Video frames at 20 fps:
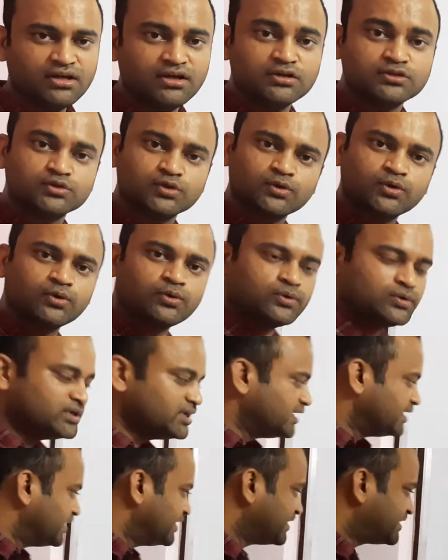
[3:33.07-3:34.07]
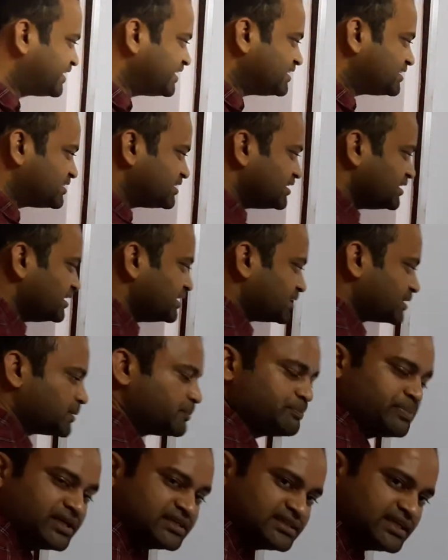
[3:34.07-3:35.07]
So it is
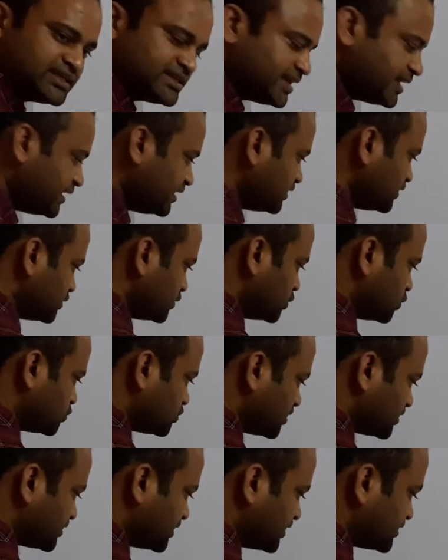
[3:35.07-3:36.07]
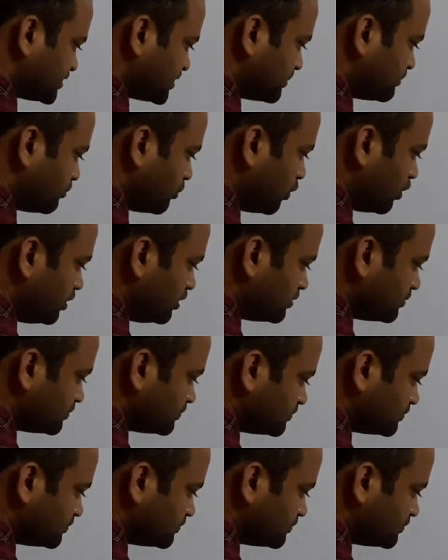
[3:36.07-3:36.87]
represented using this symbol,